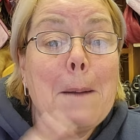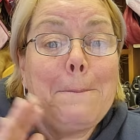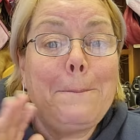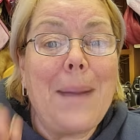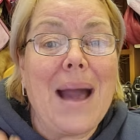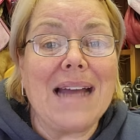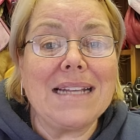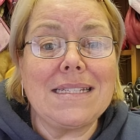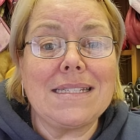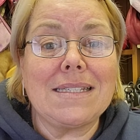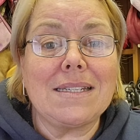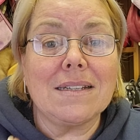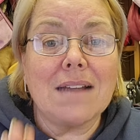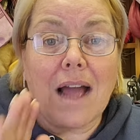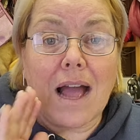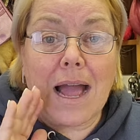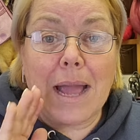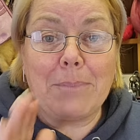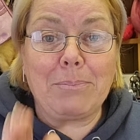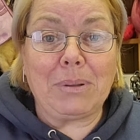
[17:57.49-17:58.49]
But
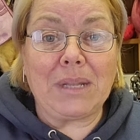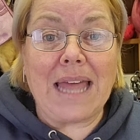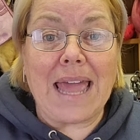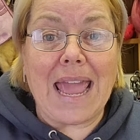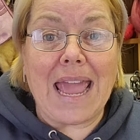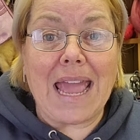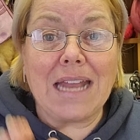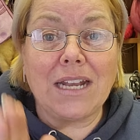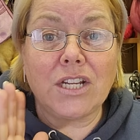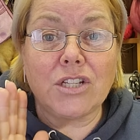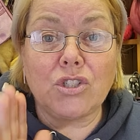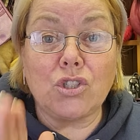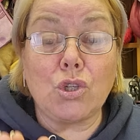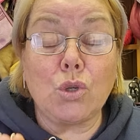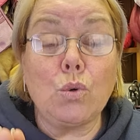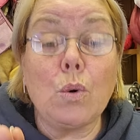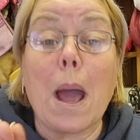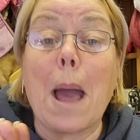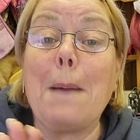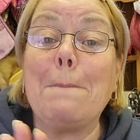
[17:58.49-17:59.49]
I plan
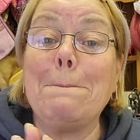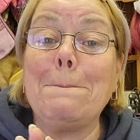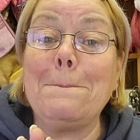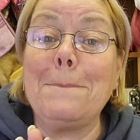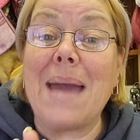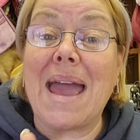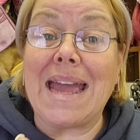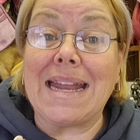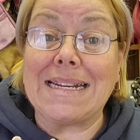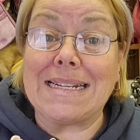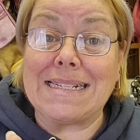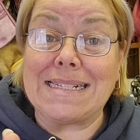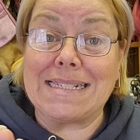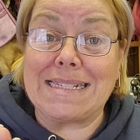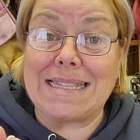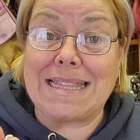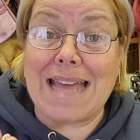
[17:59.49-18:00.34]
to amend